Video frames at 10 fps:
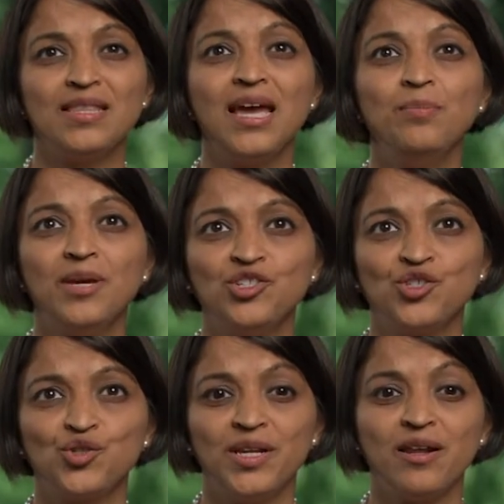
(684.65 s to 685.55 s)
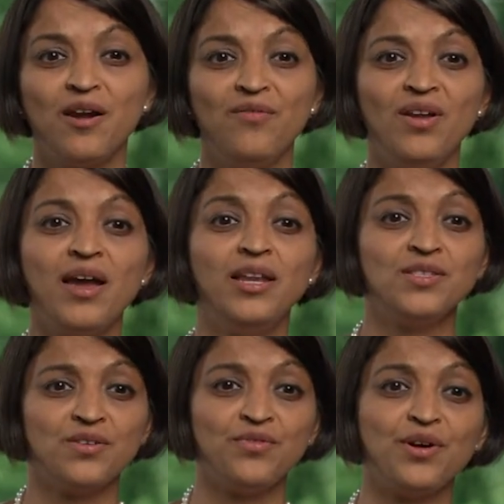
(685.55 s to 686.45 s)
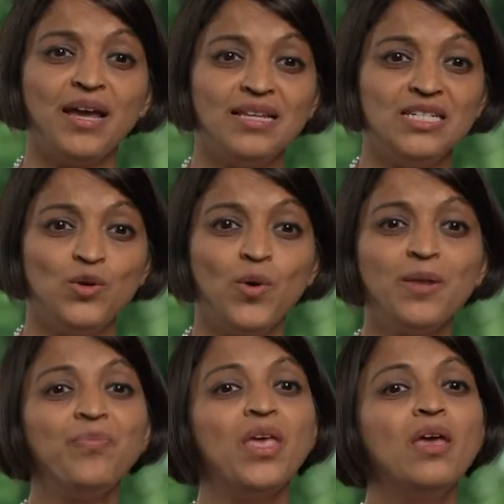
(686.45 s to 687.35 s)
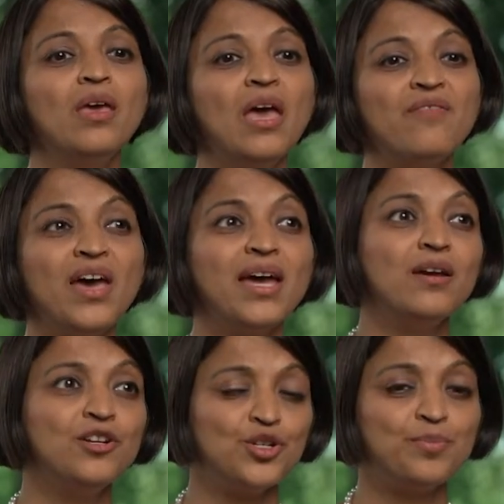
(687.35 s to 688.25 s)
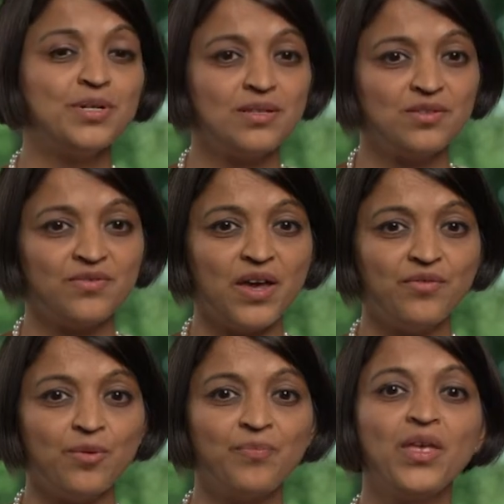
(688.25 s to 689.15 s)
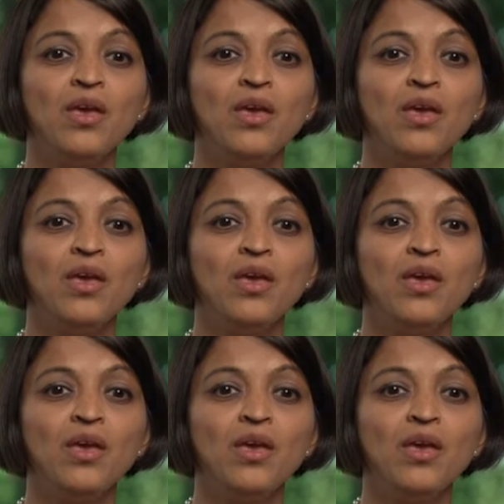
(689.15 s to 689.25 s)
nine patients treated out of nine in severe LAD1 have had 100% survival